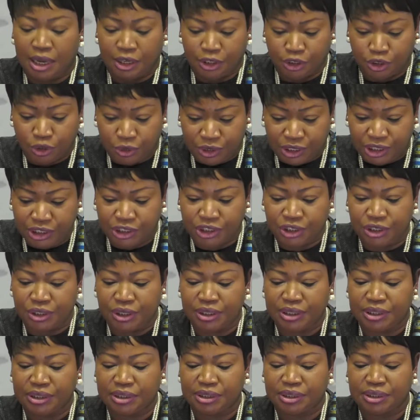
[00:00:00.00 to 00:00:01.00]

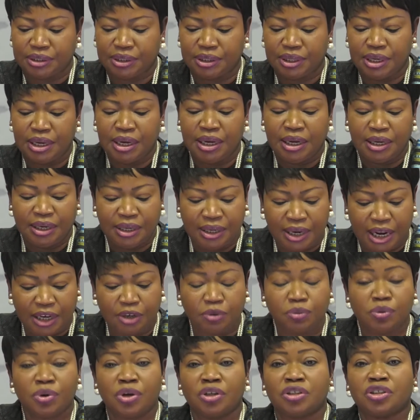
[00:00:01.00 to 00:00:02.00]
judiciaries,
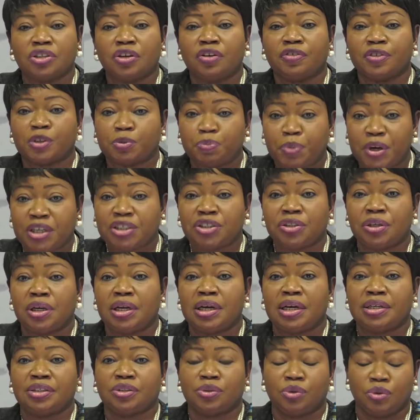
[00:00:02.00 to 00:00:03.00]
networks of
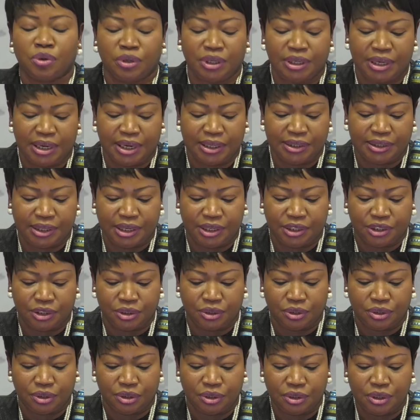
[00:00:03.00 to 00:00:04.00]
specialized
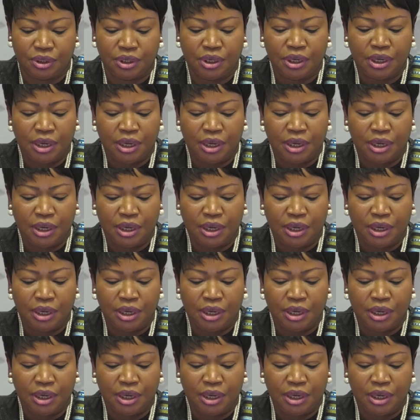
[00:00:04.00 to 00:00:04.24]
organizations,